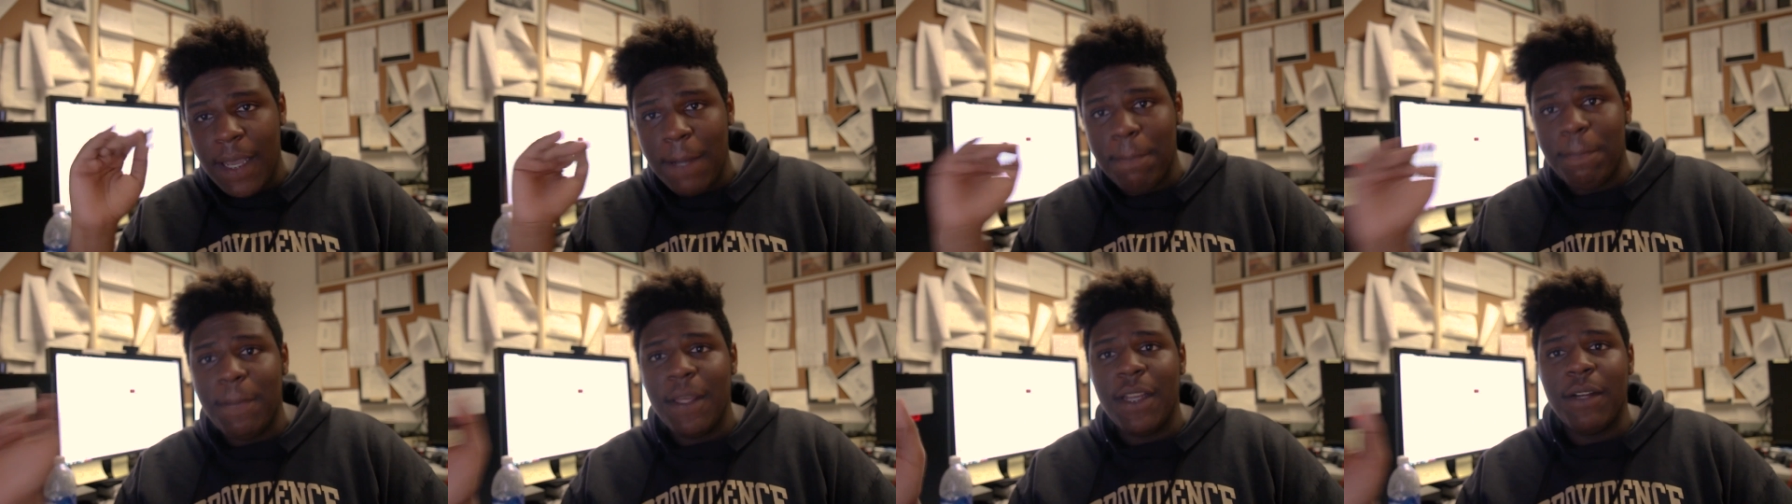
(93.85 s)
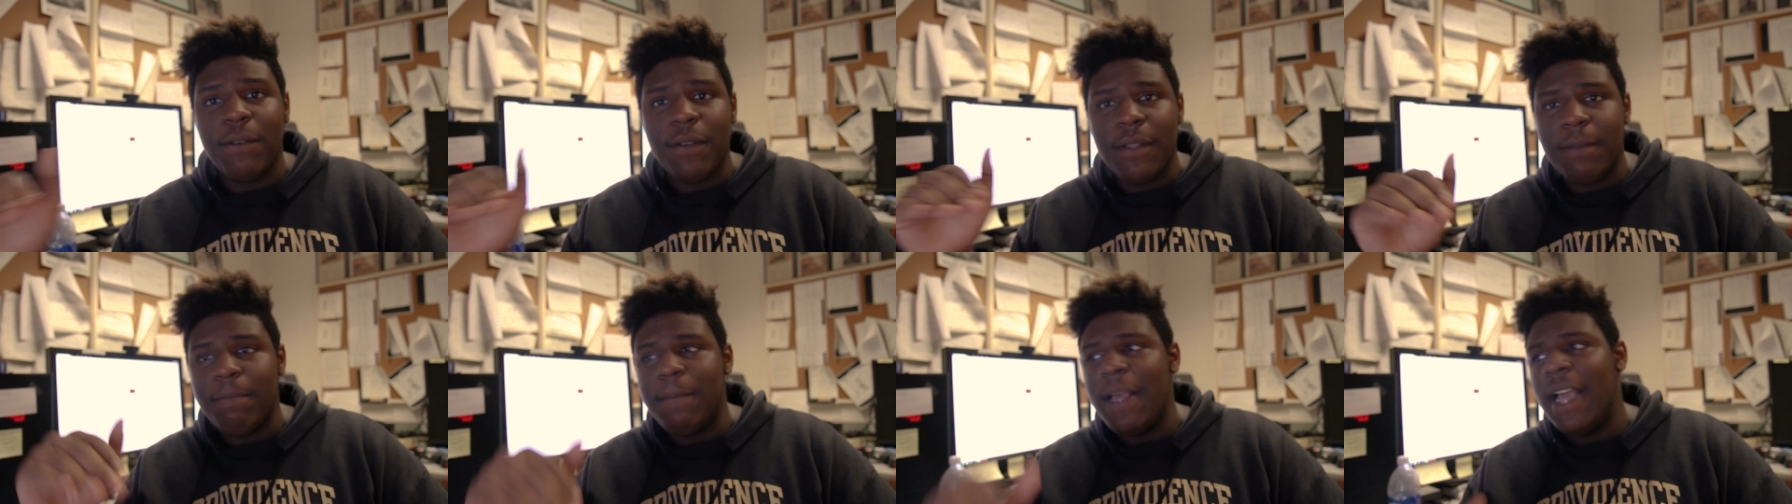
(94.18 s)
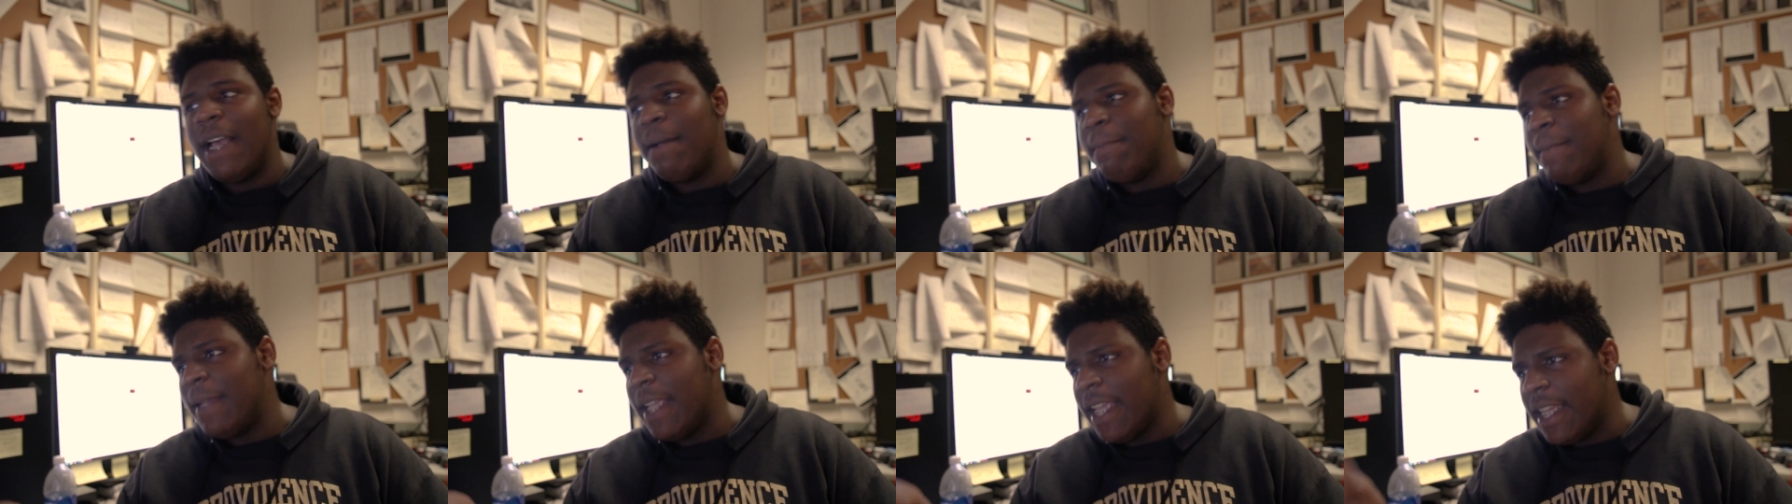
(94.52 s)
up there with
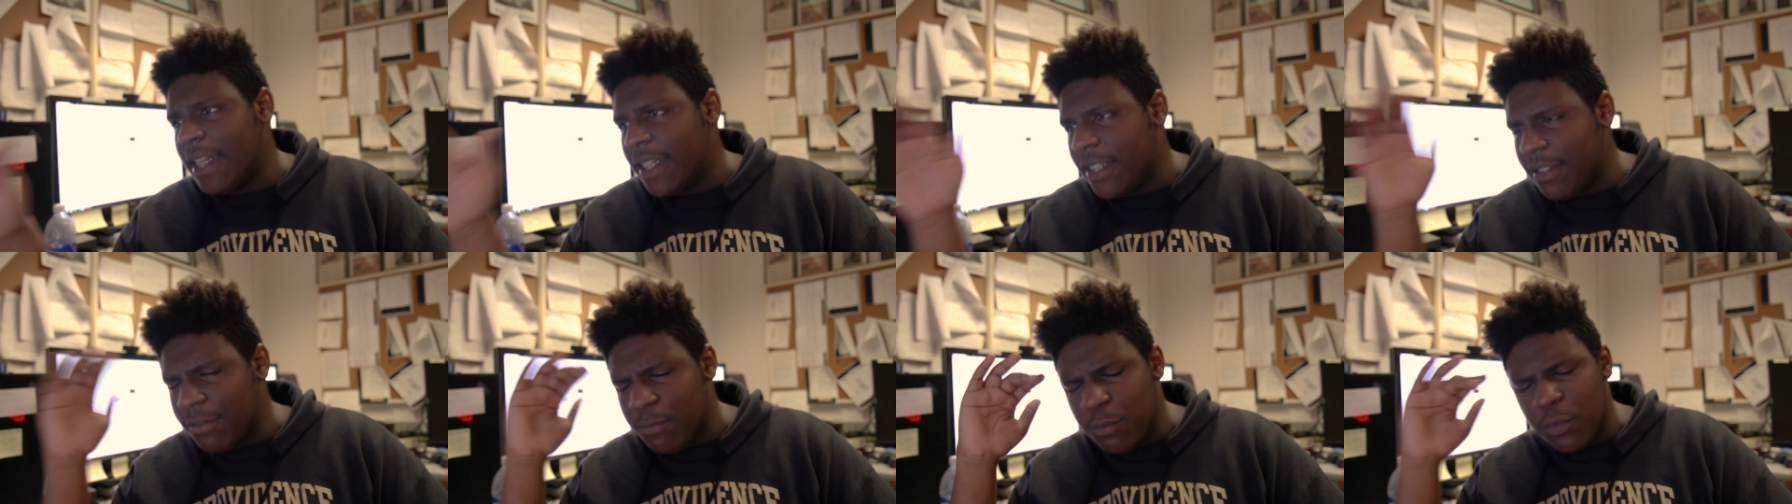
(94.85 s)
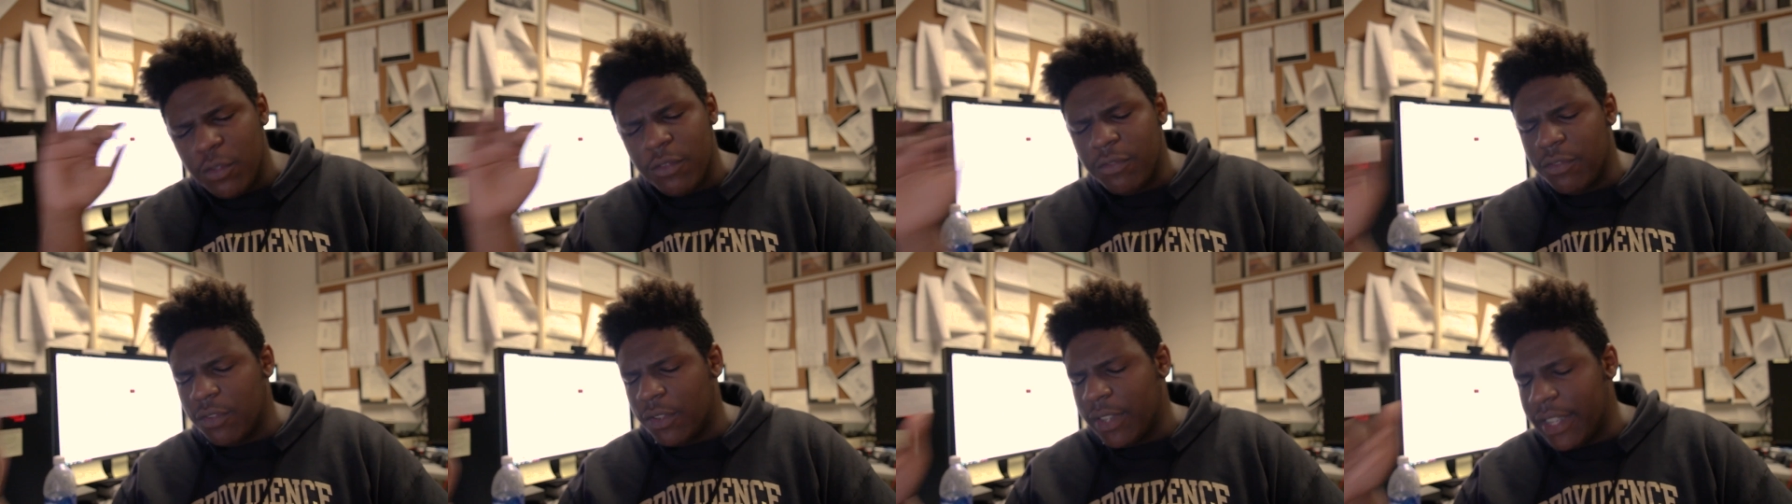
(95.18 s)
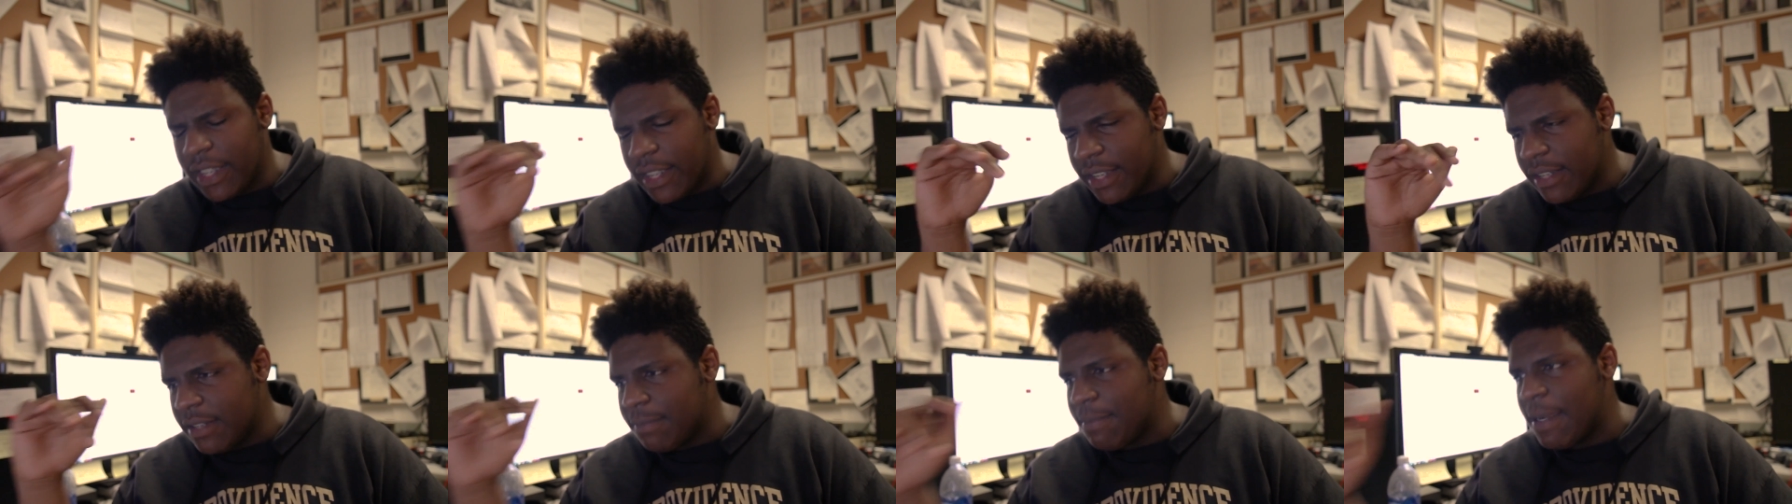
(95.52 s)
Batman and
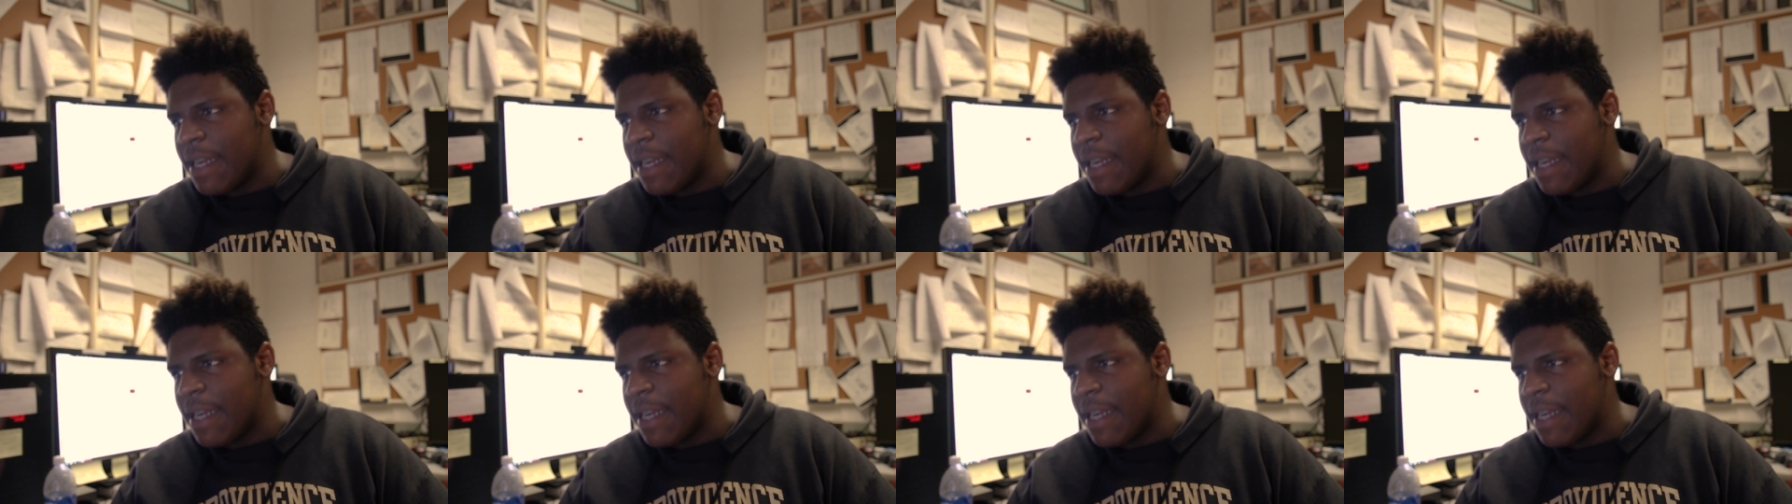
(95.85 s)
Wolverine and